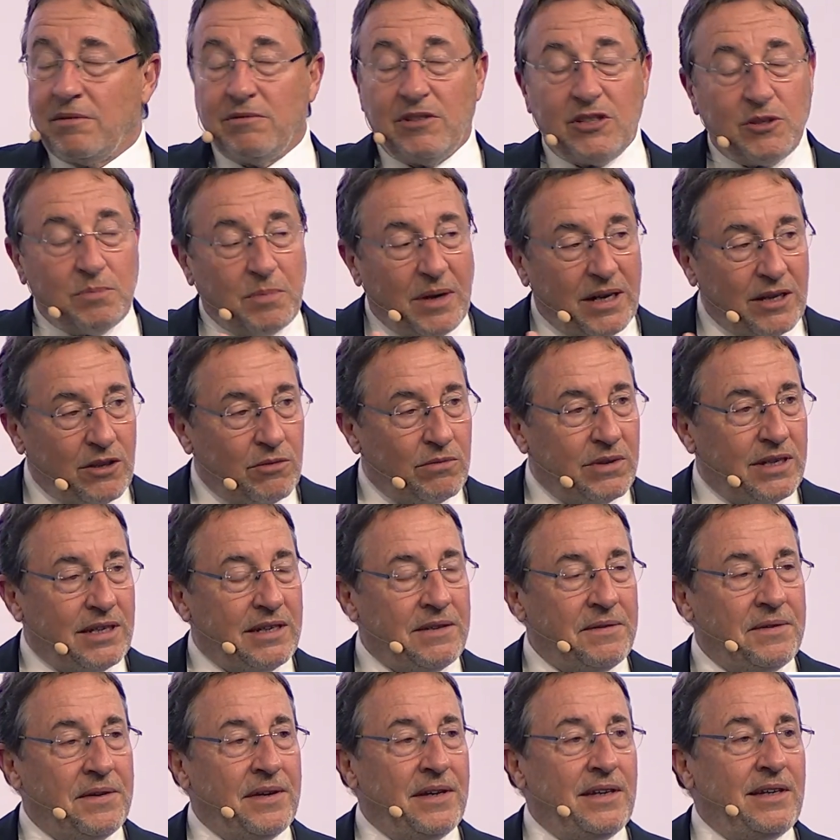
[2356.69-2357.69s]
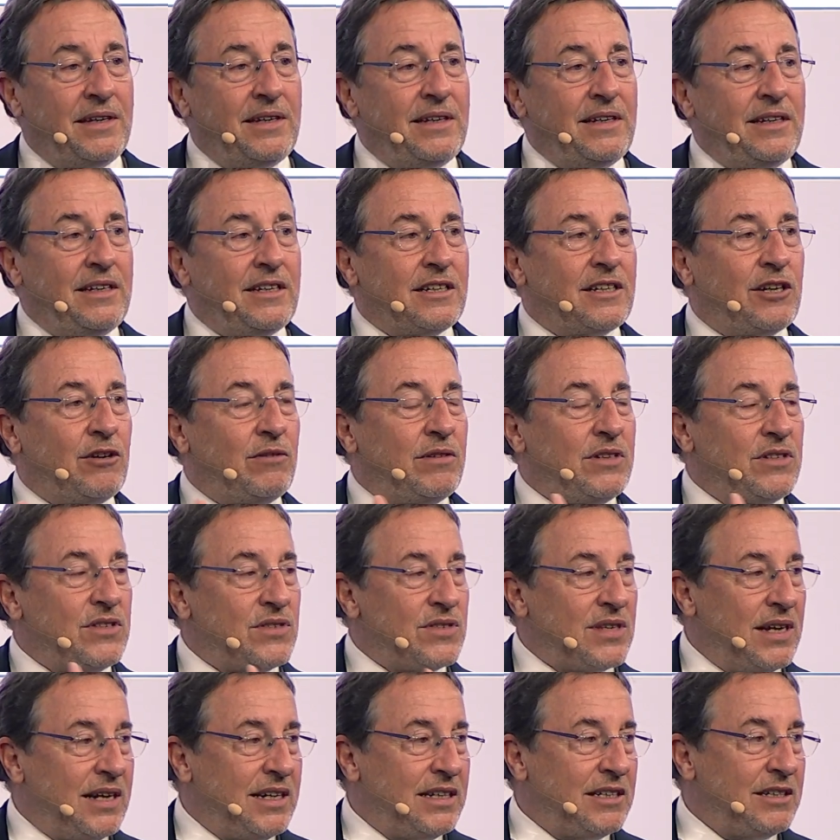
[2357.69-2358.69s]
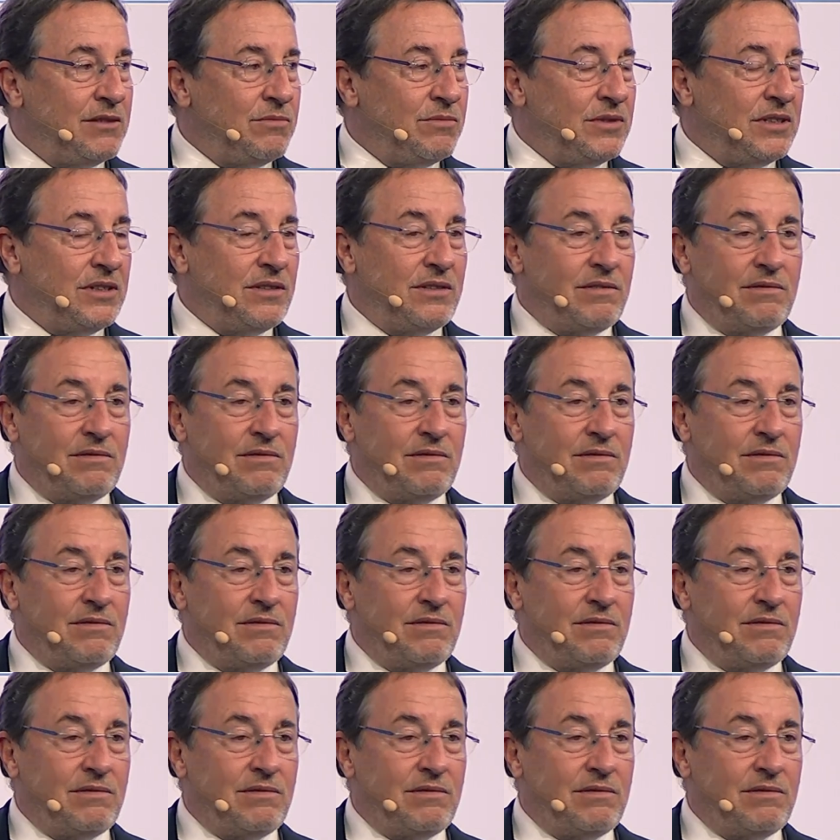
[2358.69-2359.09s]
which, by the way, coincided with